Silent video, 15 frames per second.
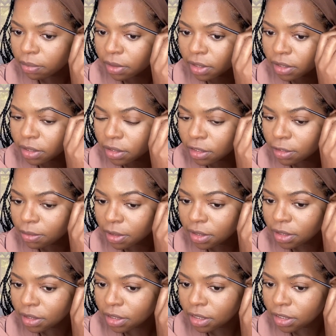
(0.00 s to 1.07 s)
pictures,
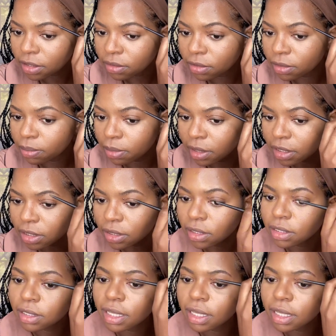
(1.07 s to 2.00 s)
but it's just not pictures.